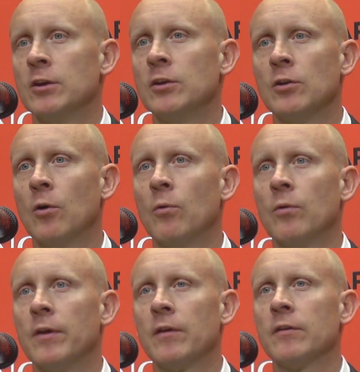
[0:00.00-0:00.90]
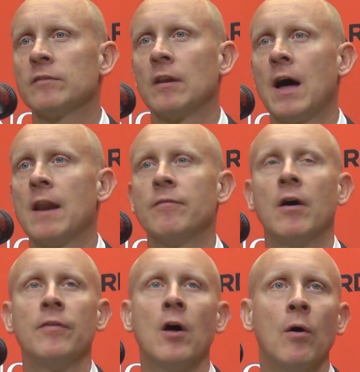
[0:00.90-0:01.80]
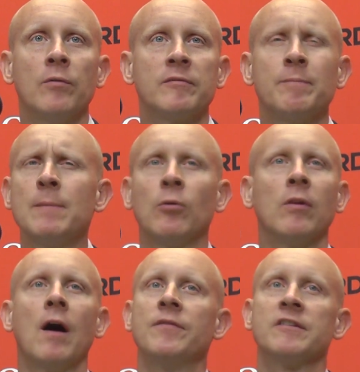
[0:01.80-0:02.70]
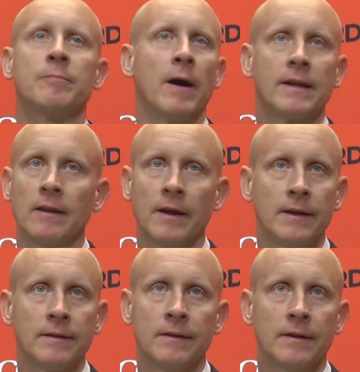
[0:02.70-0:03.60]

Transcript: you know, there's a lot of unknowns. People love to speculate.